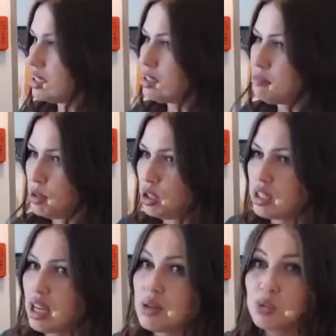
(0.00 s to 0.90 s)
in the
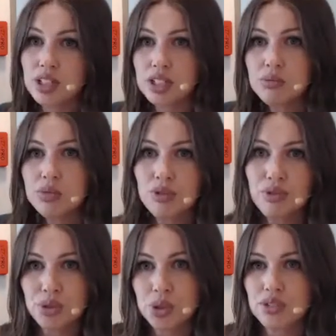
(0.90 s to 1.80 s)
book, and we're going to move
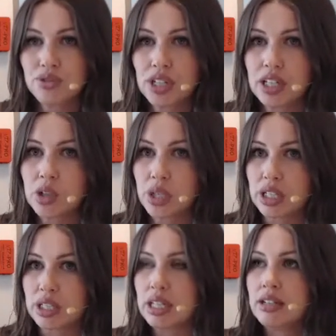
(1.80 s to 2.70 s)
through it very
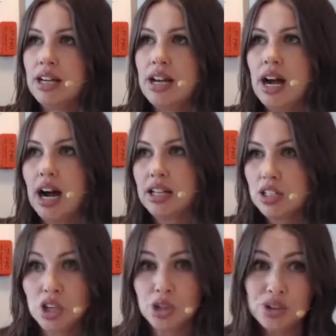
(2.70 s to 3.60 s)
quickly. I
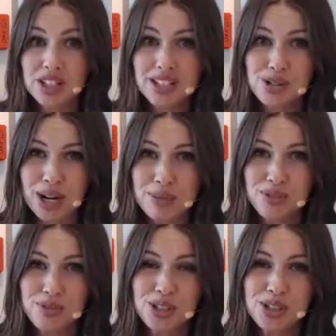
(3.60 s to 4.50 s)
know that it's right
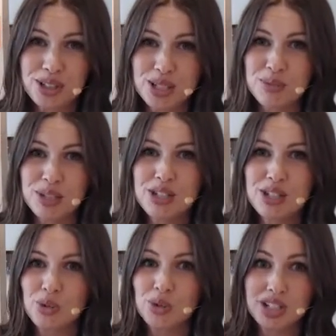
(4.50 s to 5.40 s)
before Christmas,
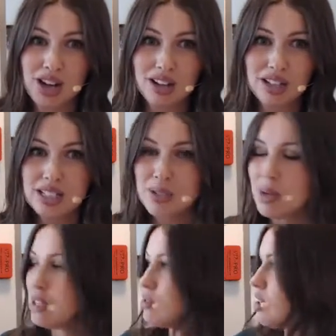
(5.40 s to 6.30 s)
so we're not going to spend a